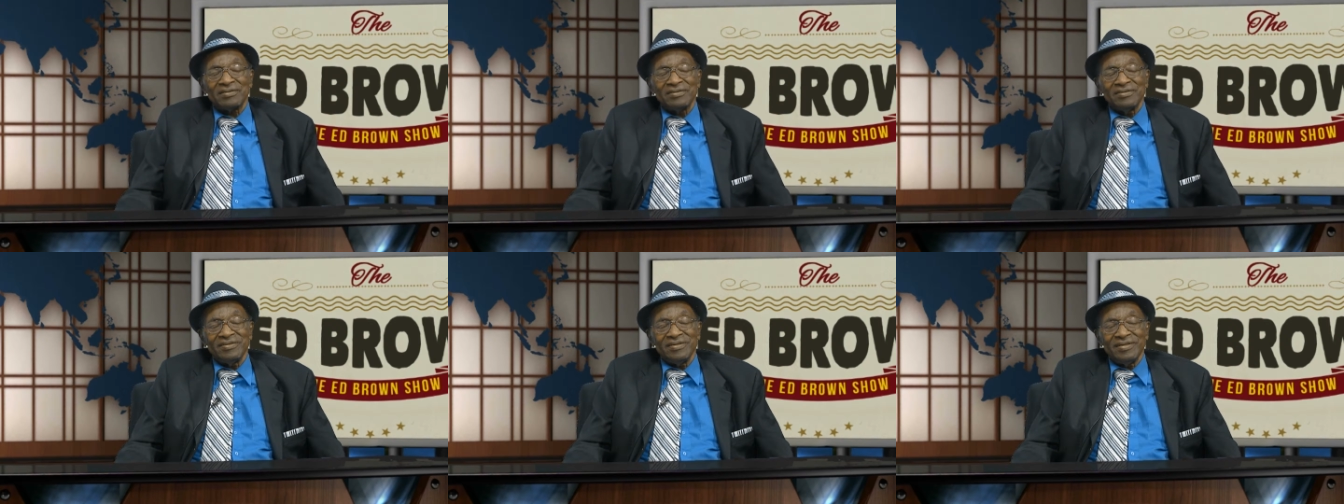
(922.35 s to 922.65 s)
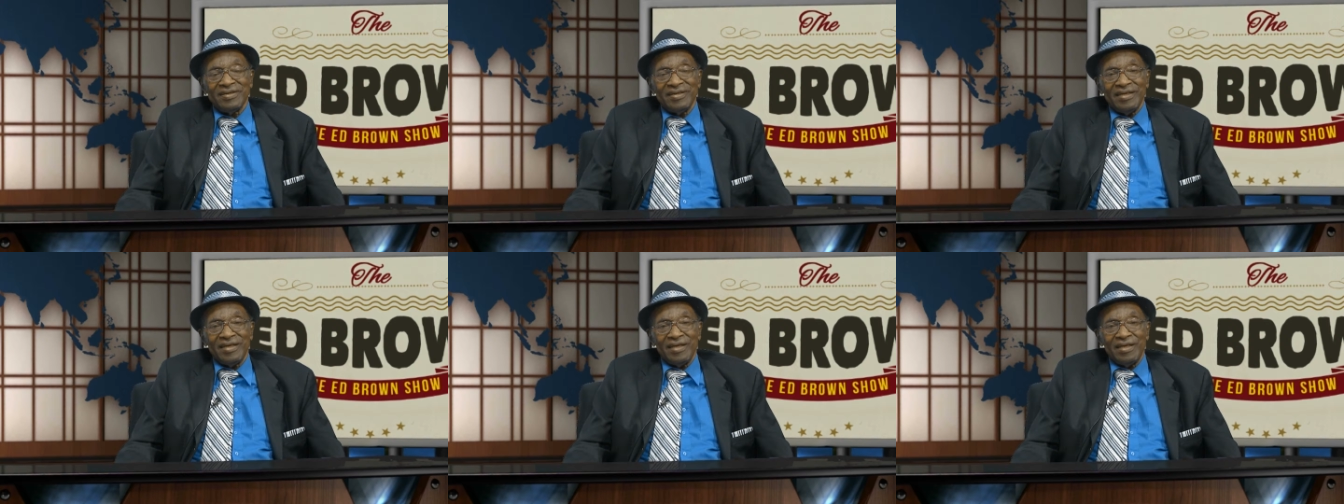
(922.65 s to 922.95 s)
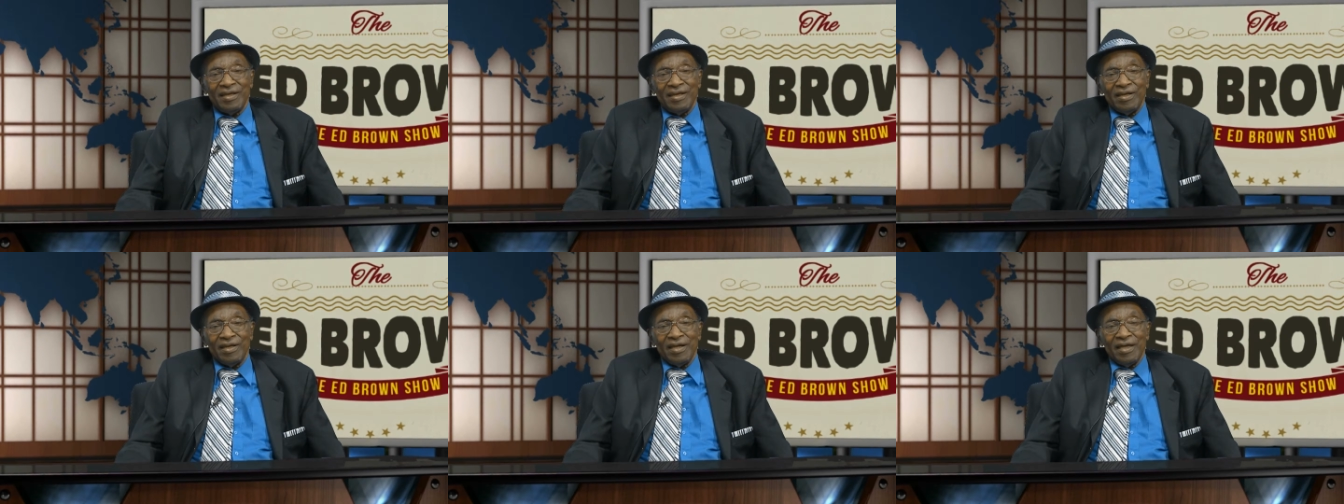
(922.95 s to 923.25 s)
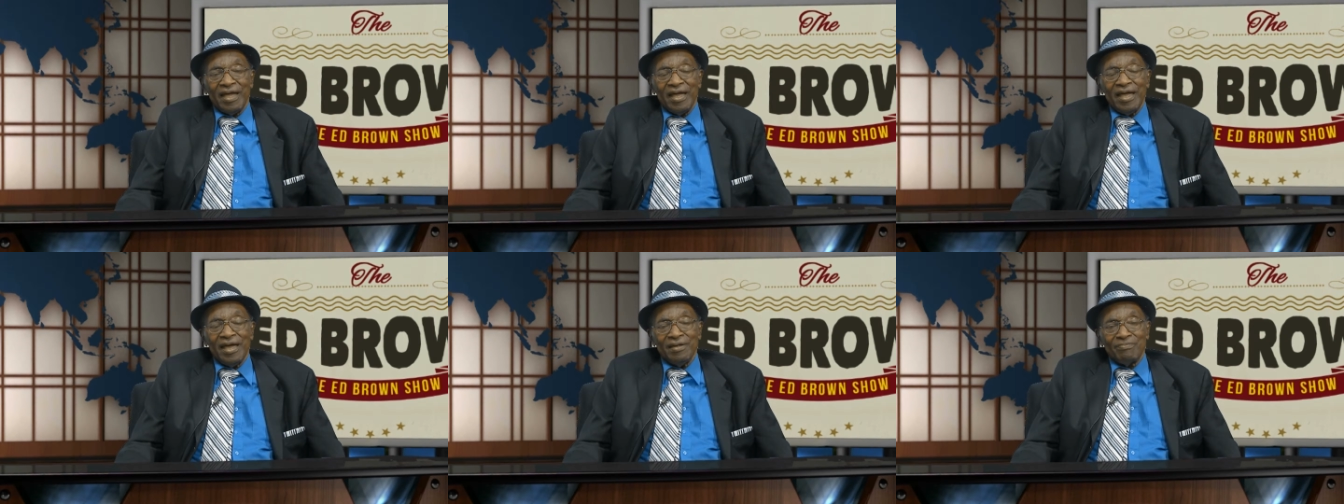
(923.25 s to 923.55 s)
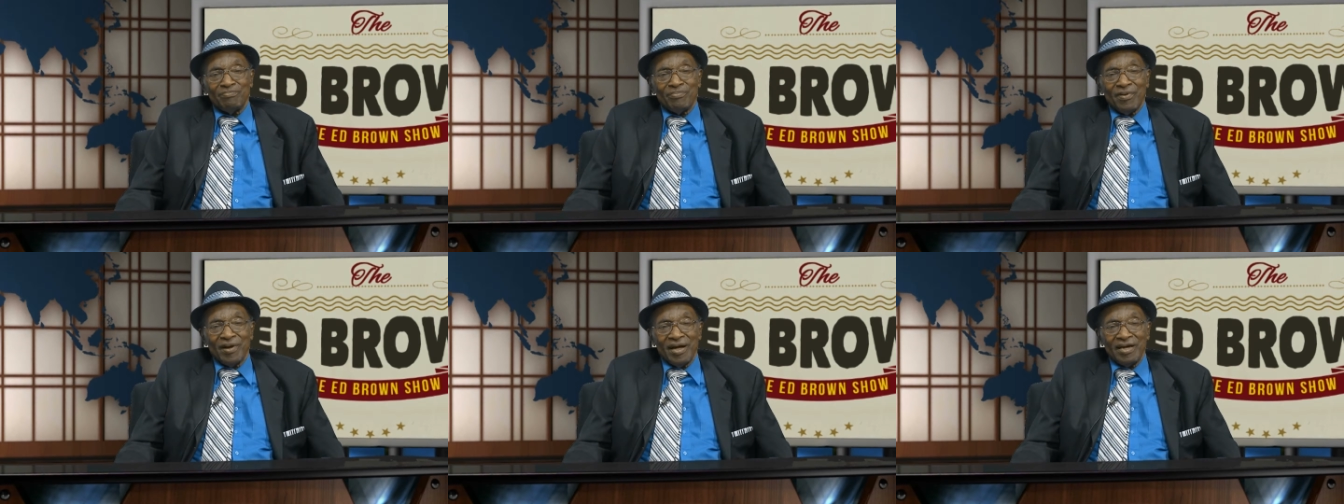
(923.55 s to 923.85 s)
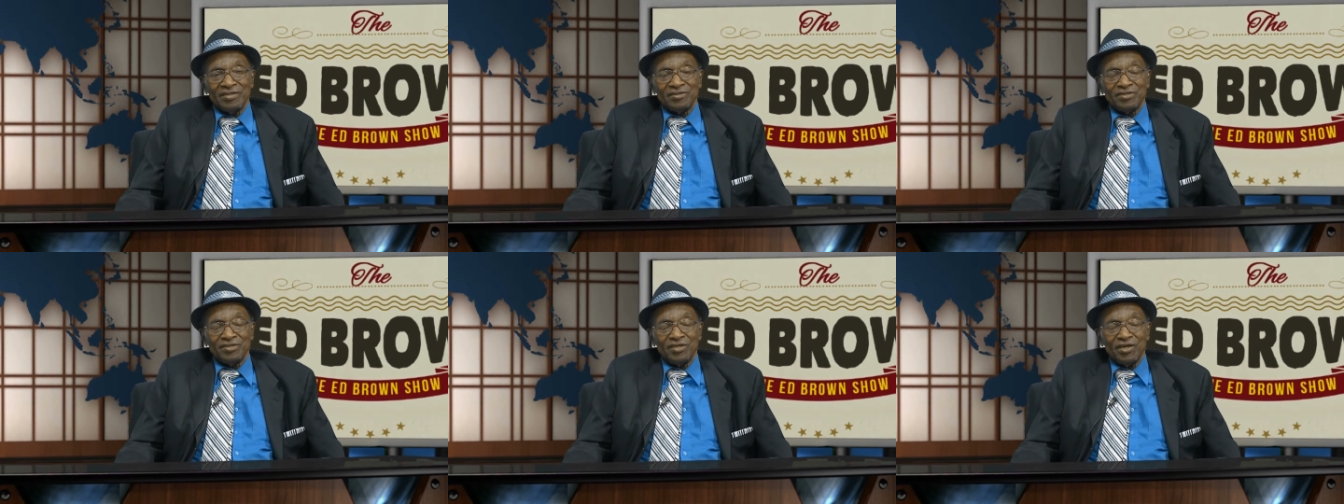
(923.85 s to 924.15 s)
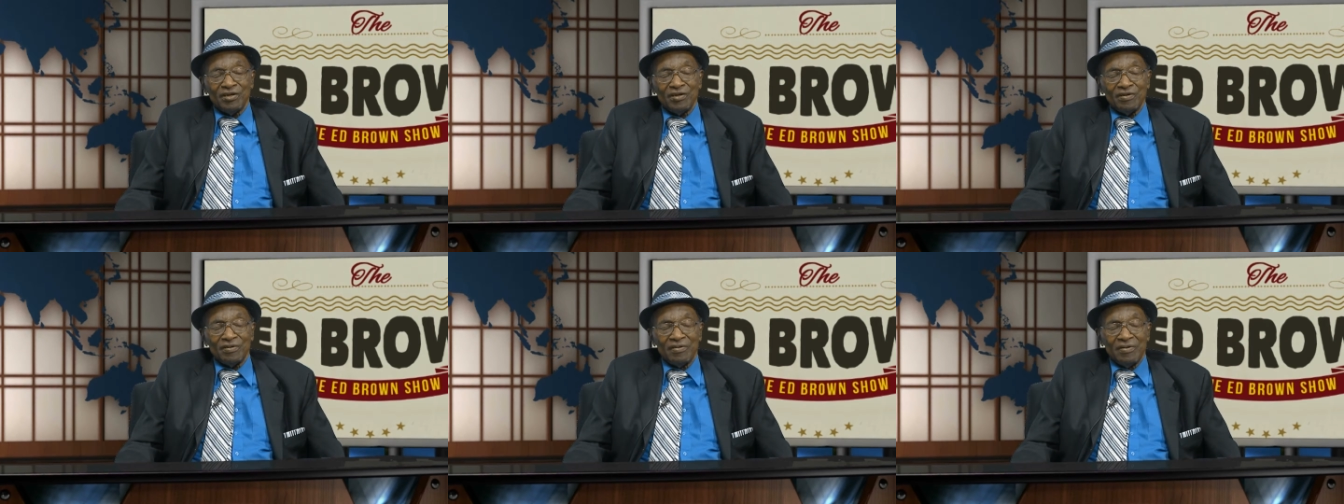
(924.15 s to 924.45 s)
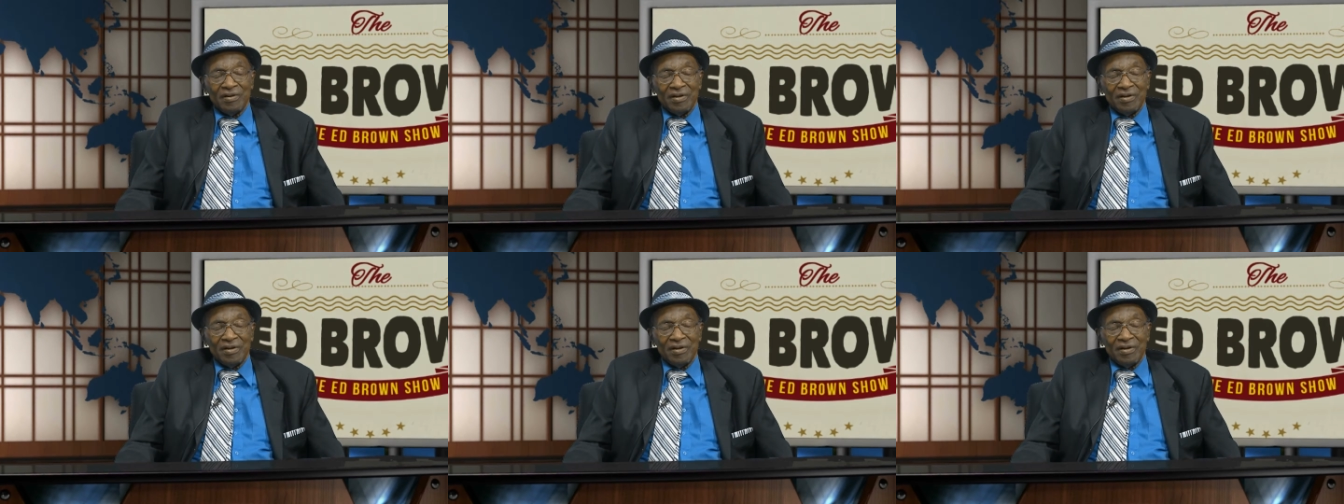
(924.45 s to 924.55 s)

to the Ed Brown Show.